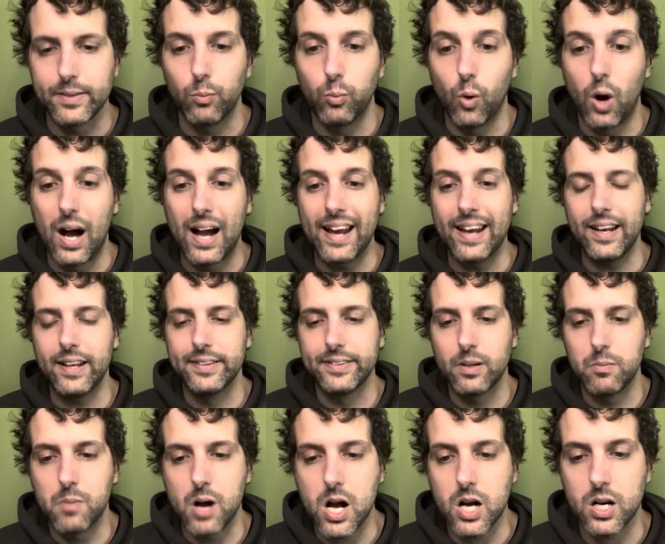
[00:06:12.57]
Wine is a
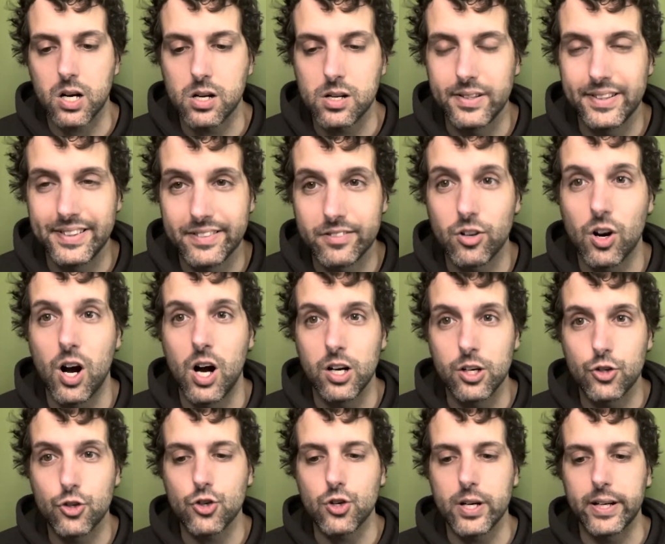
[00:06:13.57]
mocker, strong
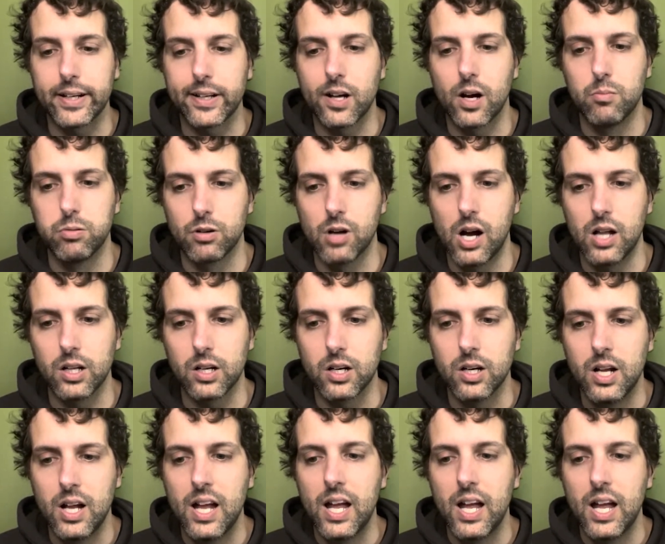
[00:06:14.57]
drink a brawler,